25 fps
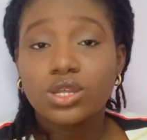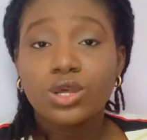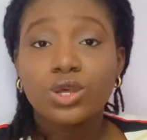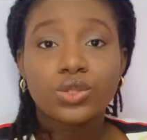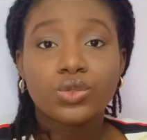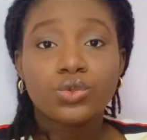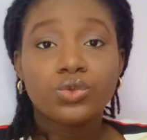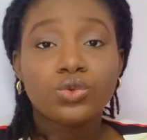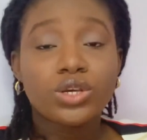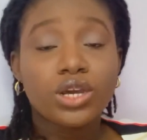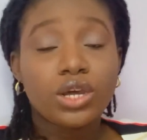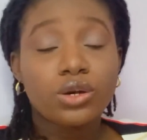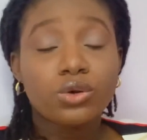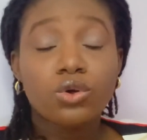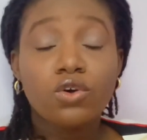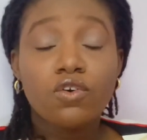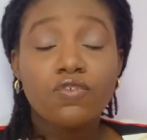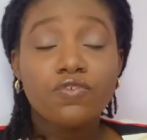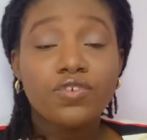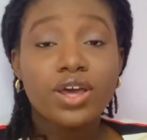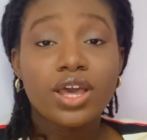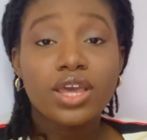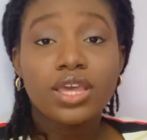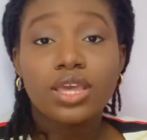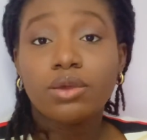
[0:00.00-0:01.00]
You can offer
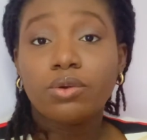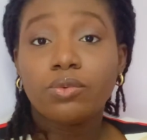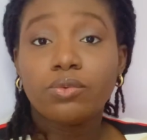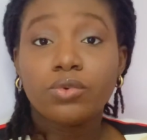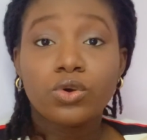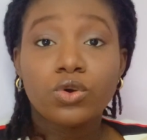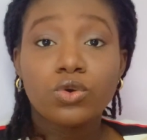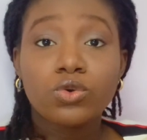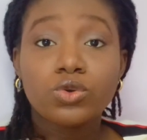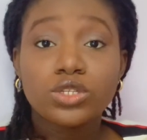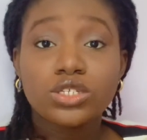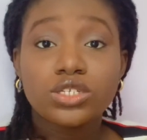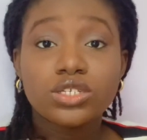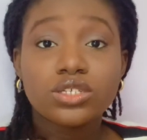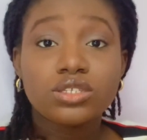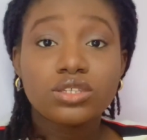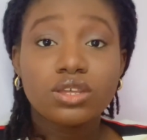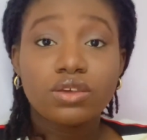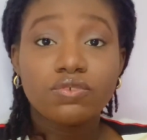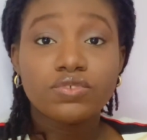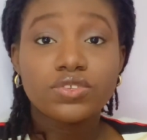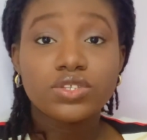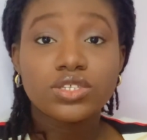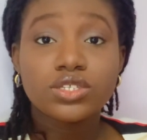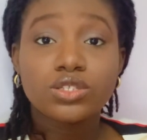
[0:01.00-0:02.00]
a coaching
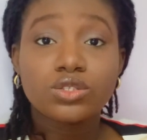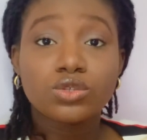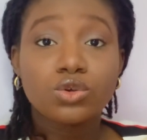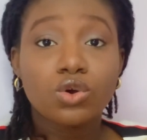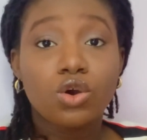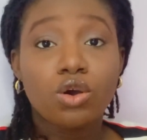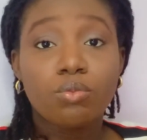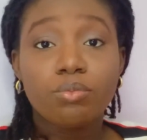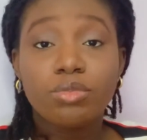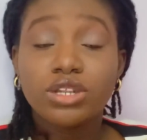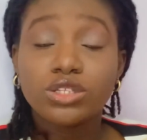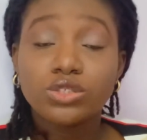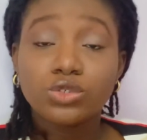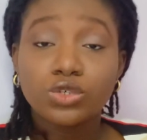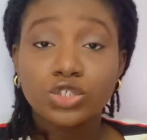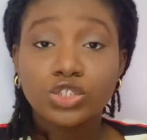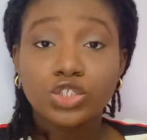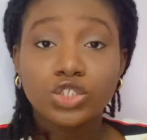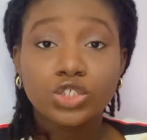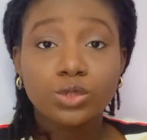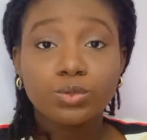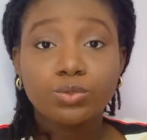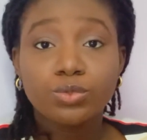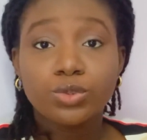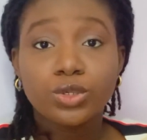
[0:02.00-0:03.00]
service or
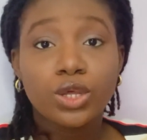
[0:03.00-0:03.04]
mentorship.